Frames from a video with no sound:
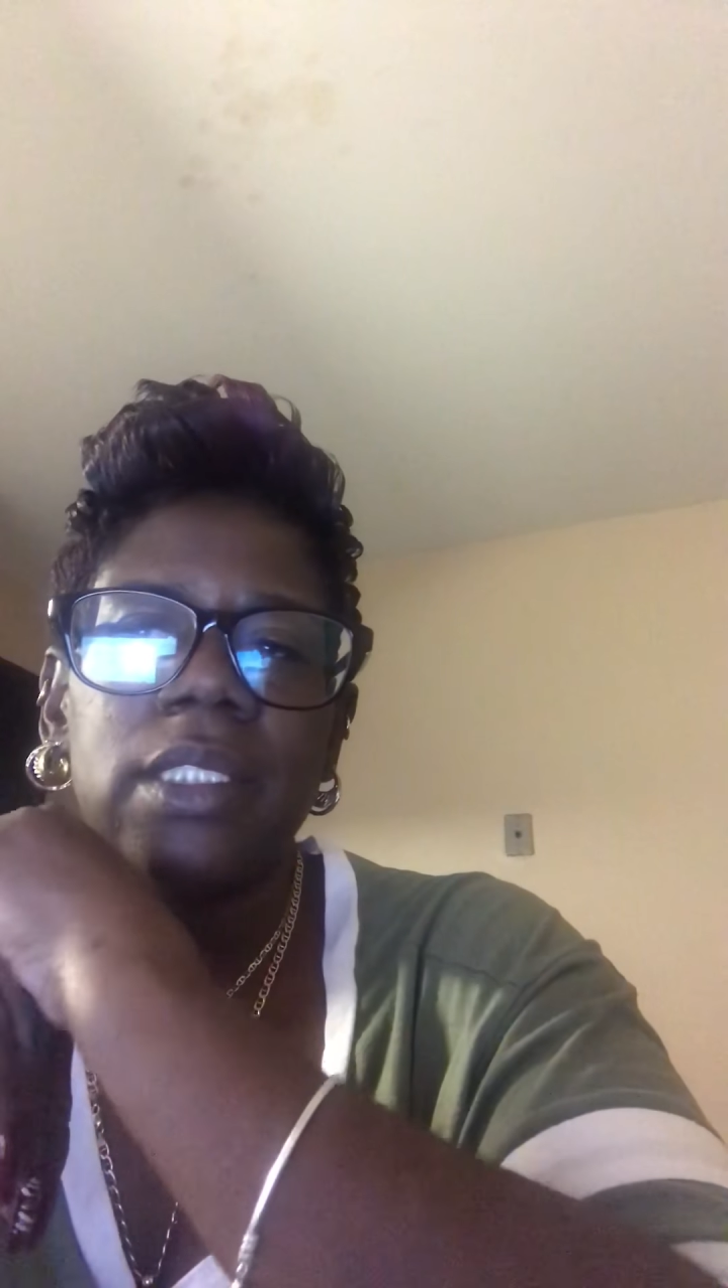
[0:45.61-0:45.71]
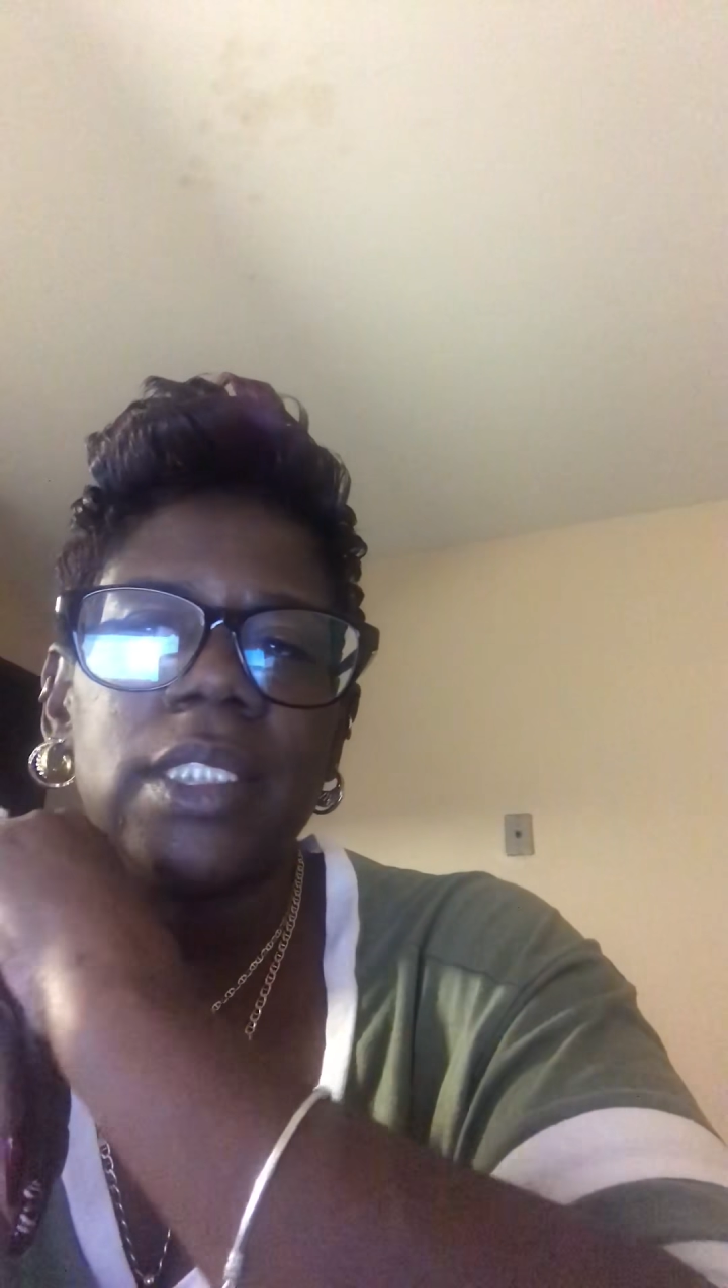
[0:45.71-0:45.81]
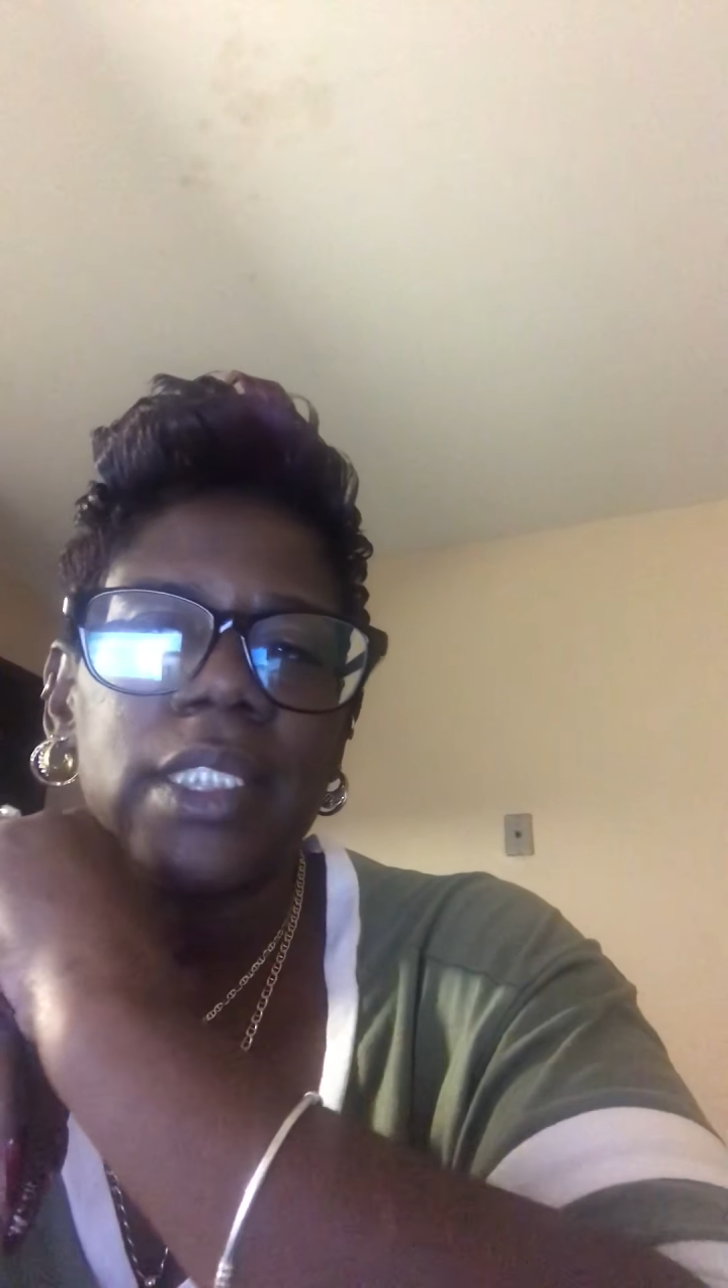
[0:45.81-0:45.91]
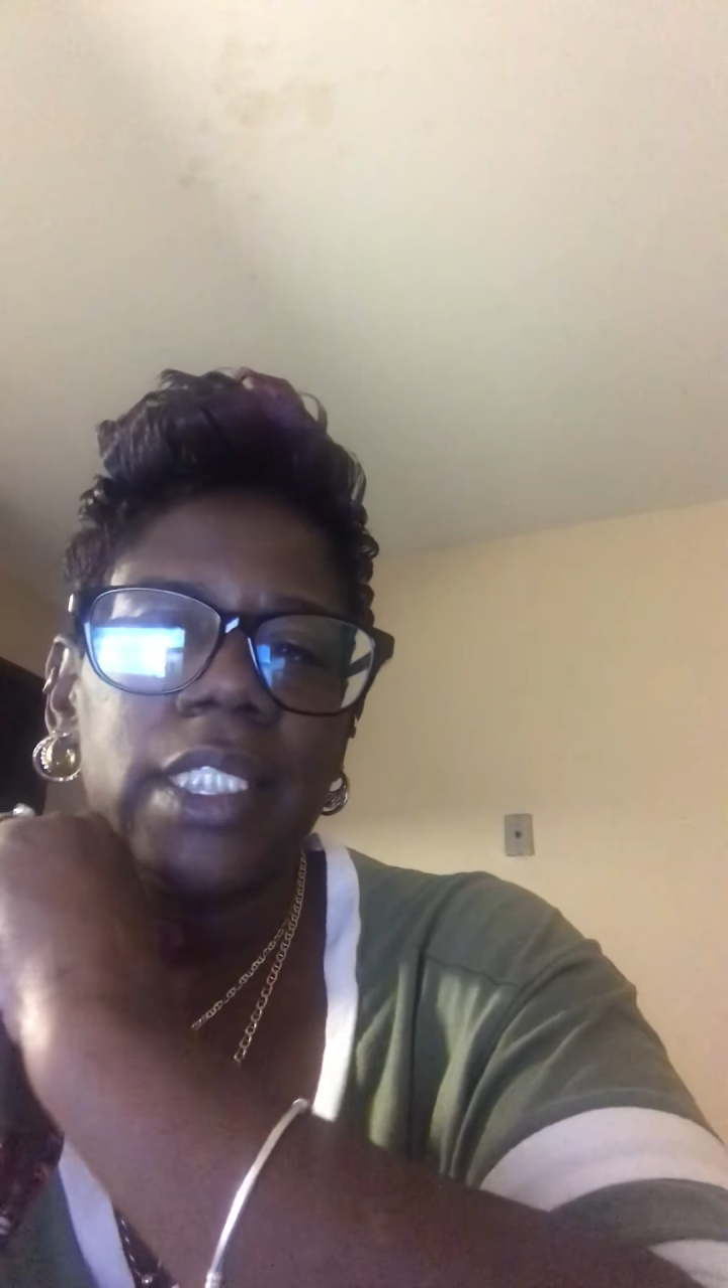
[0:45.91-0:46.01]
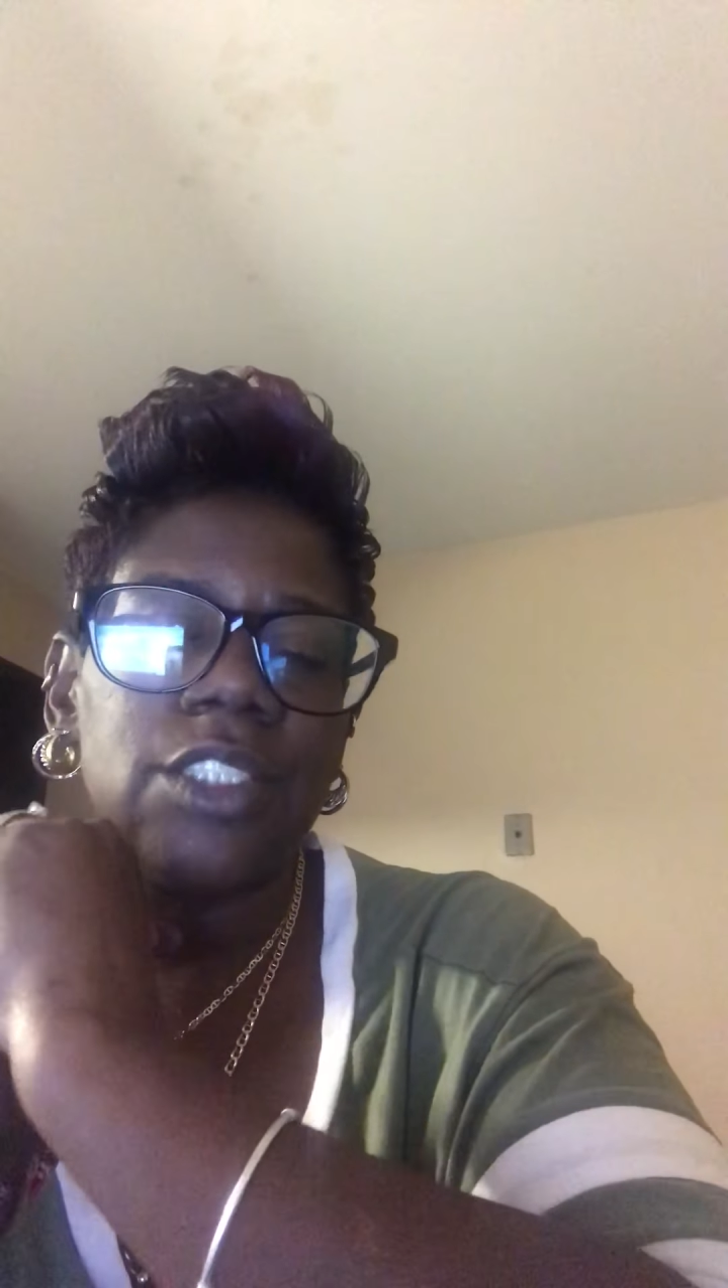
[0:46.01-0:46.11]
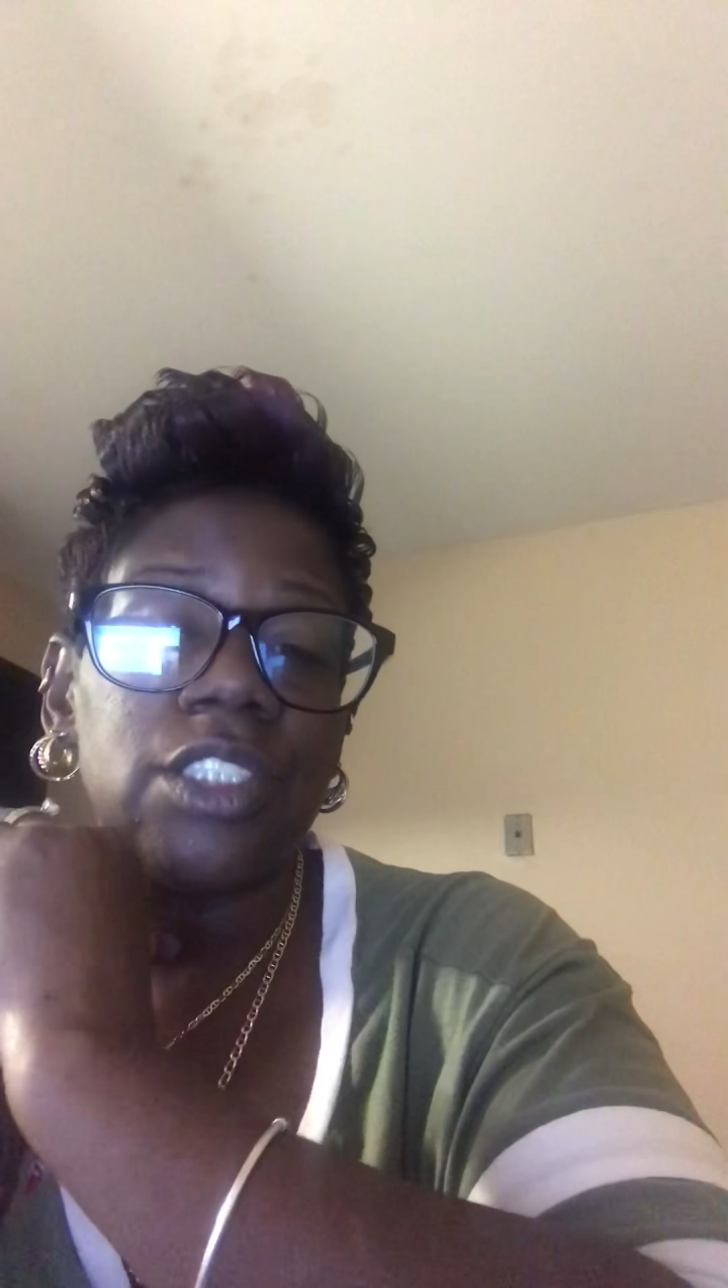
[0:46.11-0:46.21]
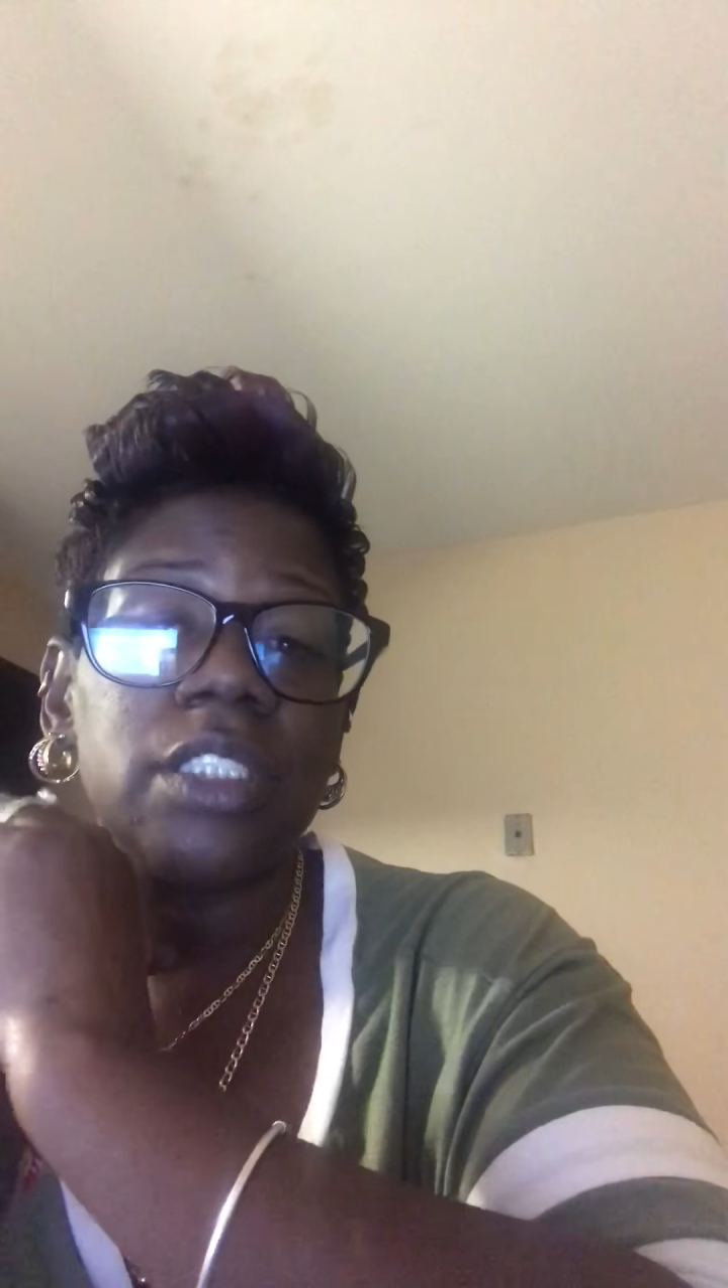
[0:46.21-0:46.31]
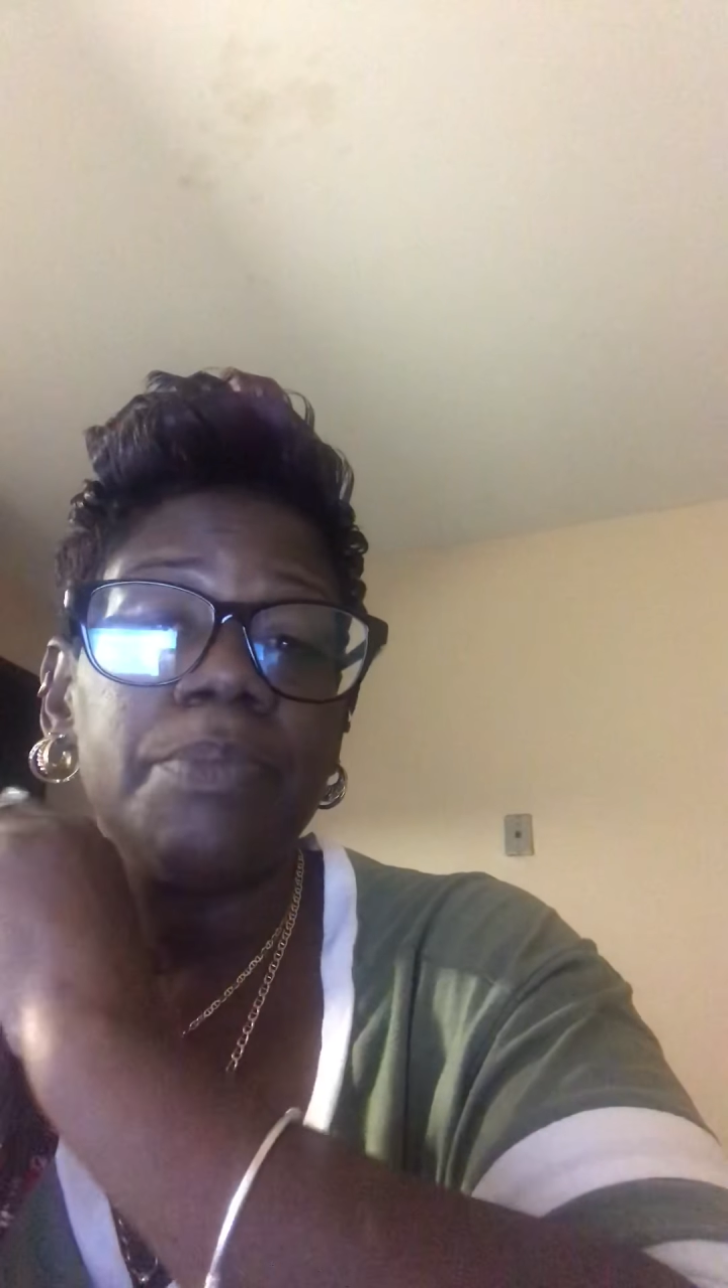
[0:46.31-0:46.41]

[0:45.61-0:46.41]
decisions